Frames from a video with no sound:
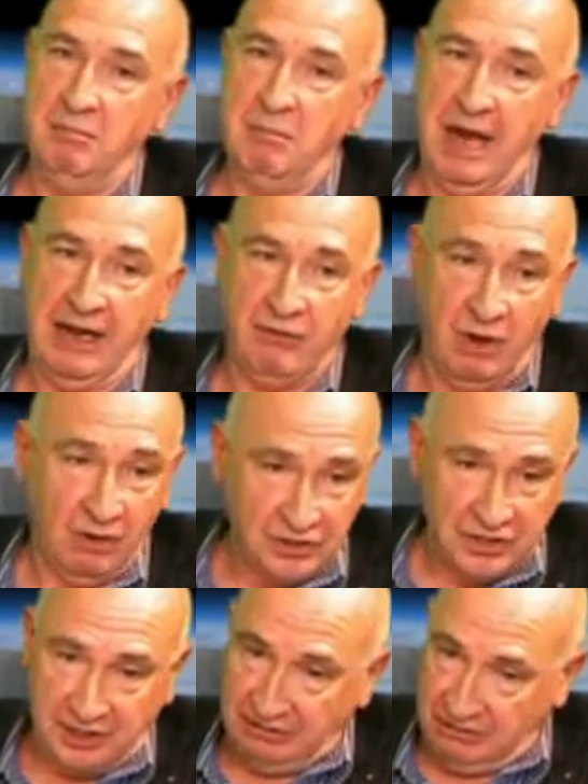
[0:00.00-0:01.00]
my
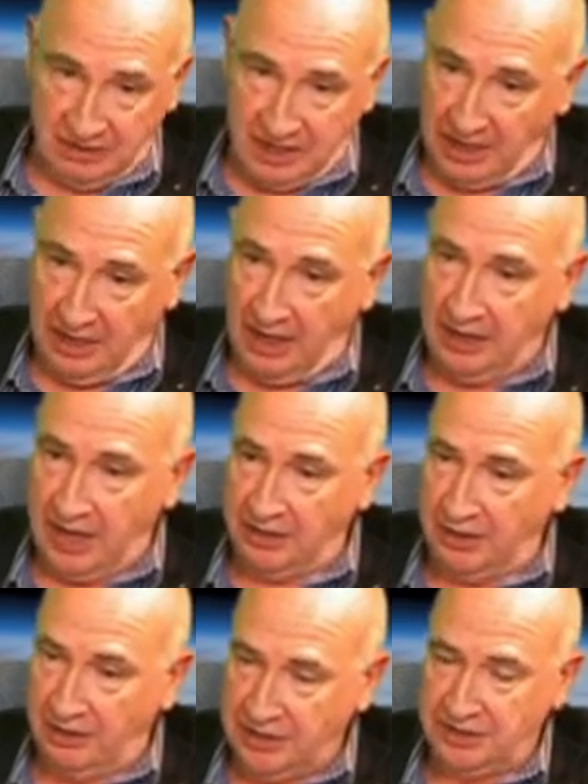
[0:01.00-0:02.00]
role as a
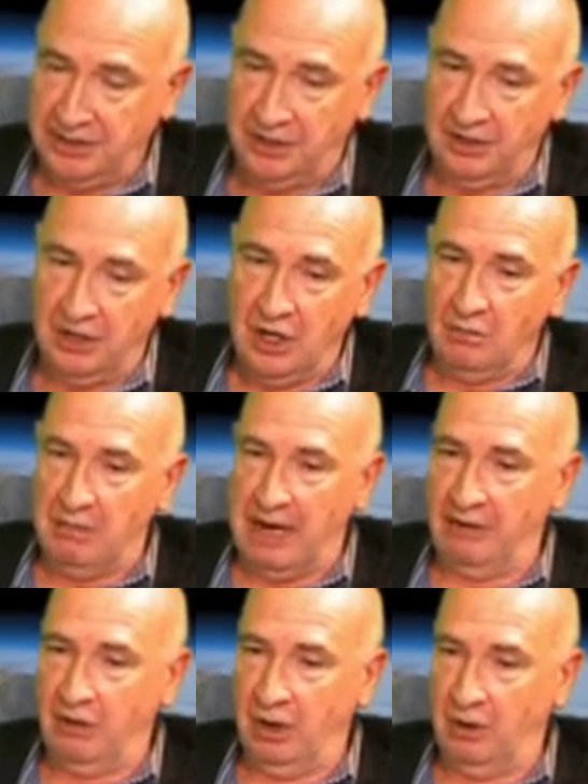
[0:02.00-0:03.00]
Christian,
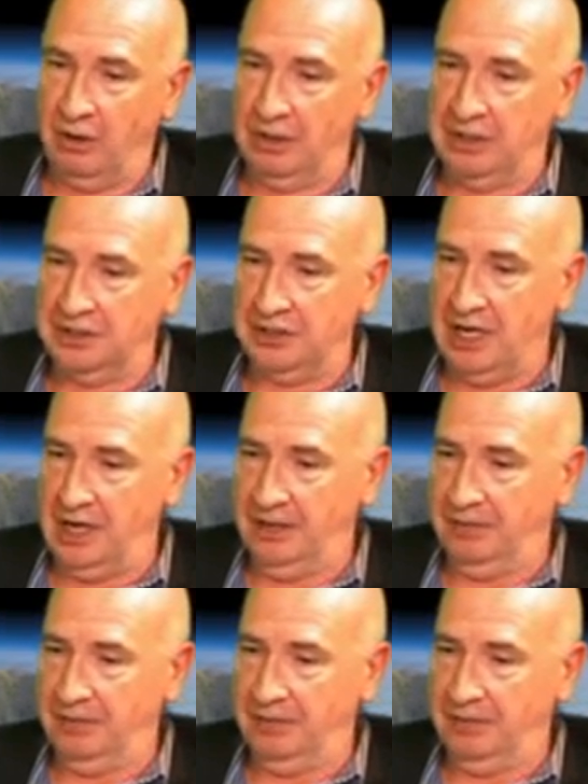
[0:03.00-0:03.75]
my role as